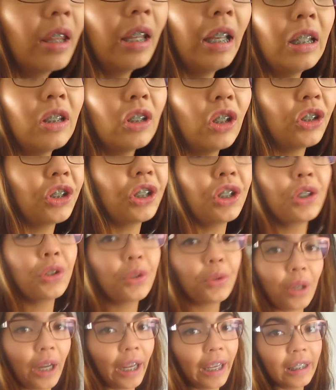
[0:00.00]
These are just
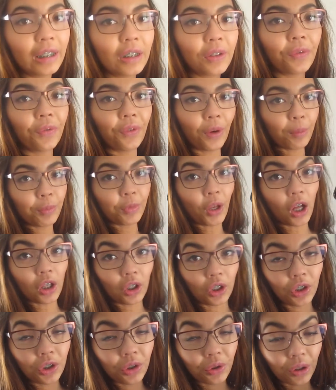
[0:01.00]
trays from
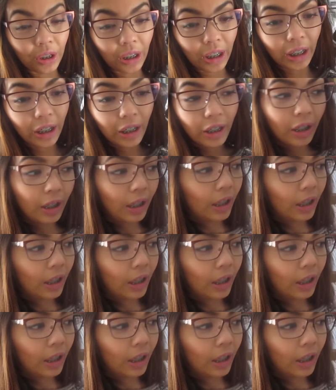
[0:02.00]
Dollar Tree,